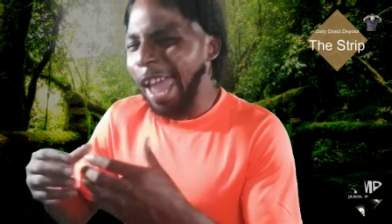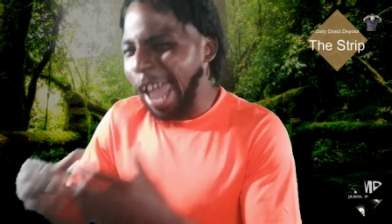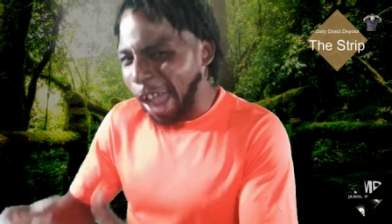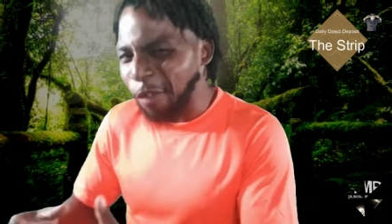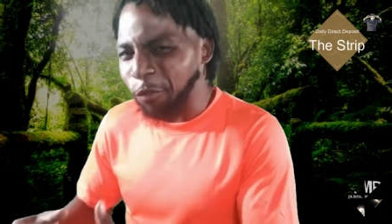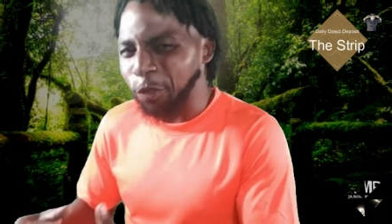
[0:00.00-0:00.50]

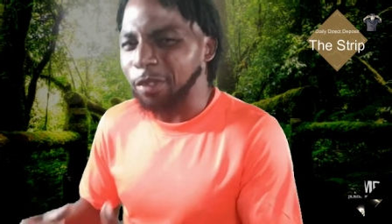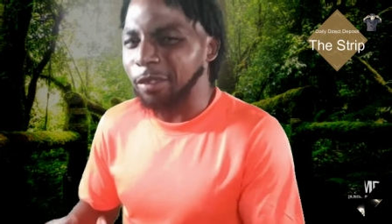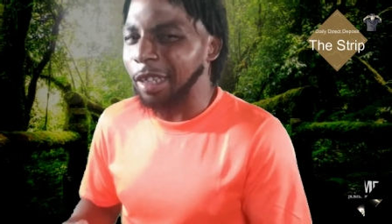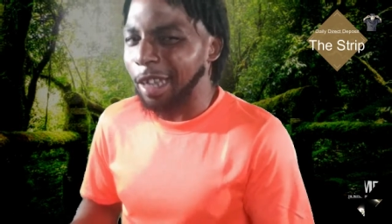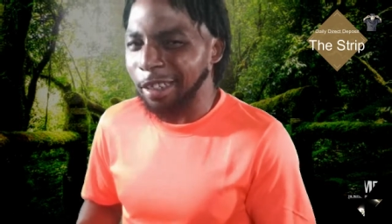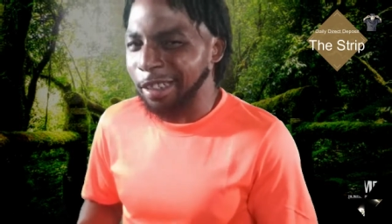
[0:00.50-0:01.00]

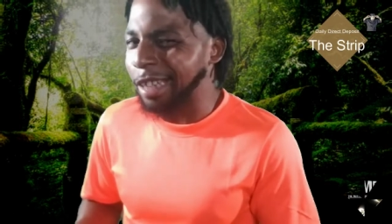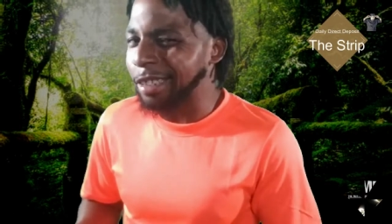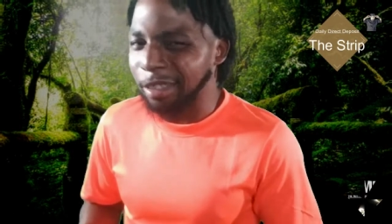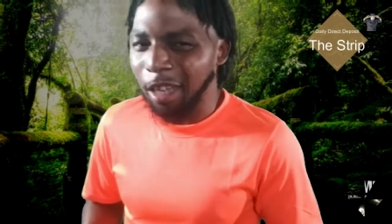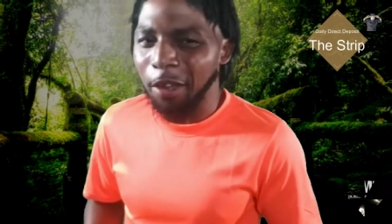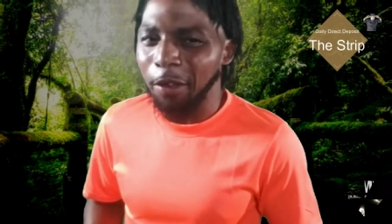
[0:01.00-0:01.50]
everything they
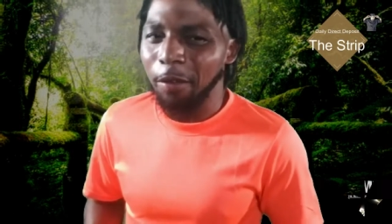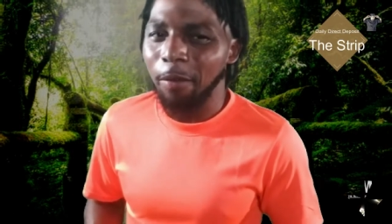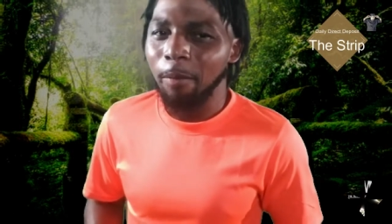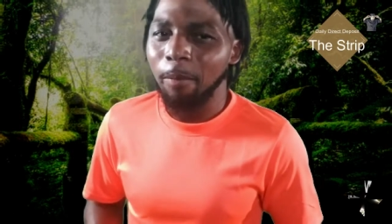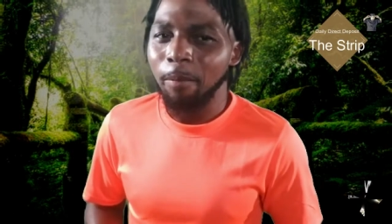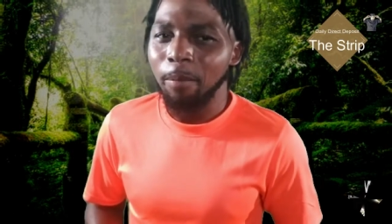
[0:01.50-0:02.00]
say.
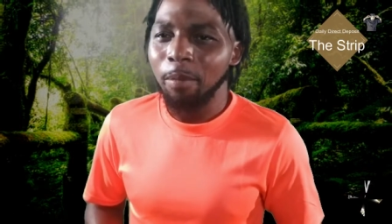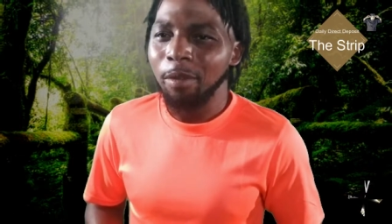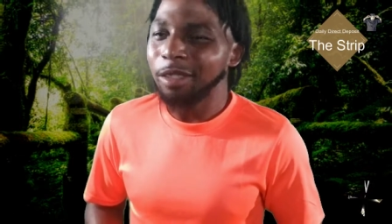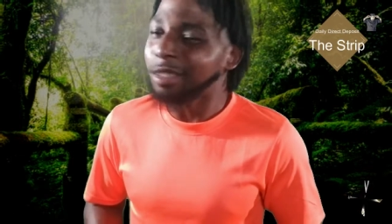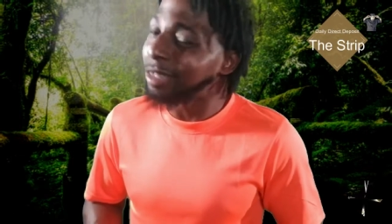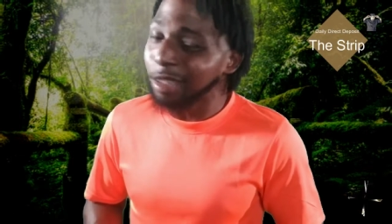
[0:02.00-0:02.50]

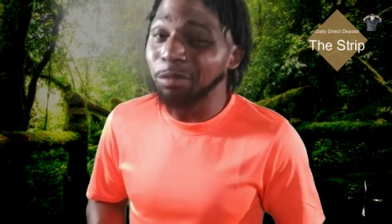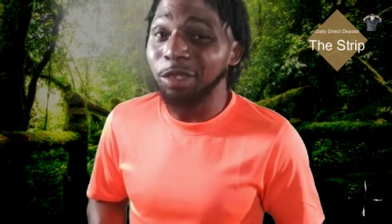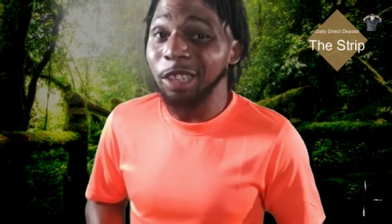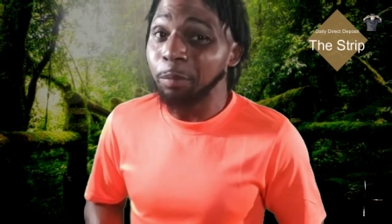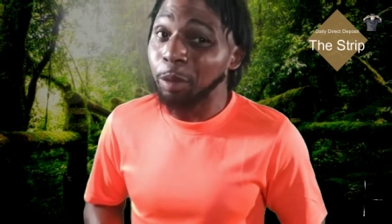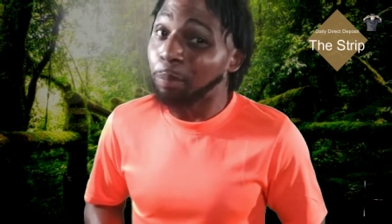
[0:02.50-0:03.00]
Cause some
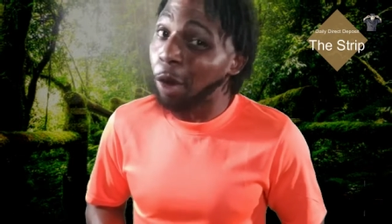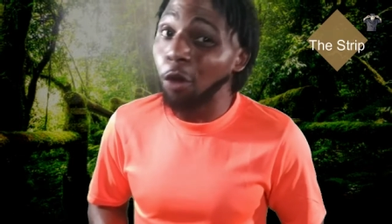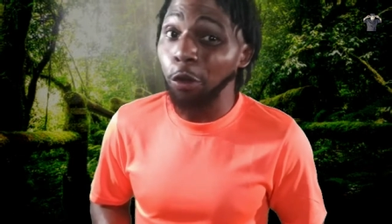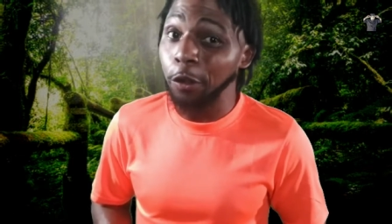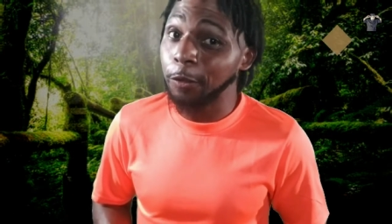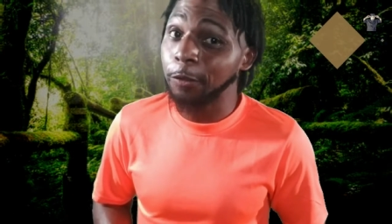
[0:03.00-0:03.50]
shit be
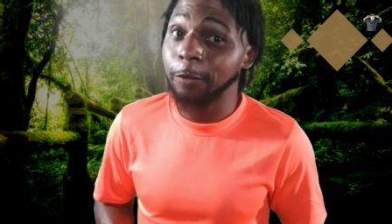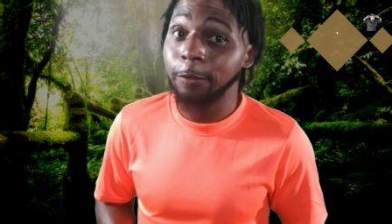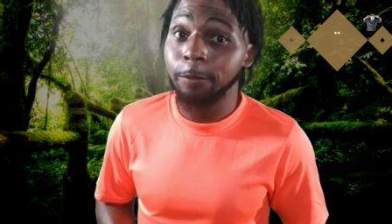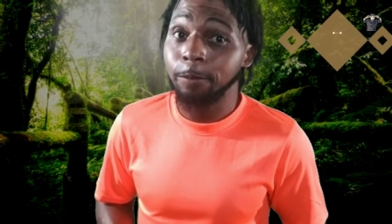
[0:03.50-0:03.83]
bogus.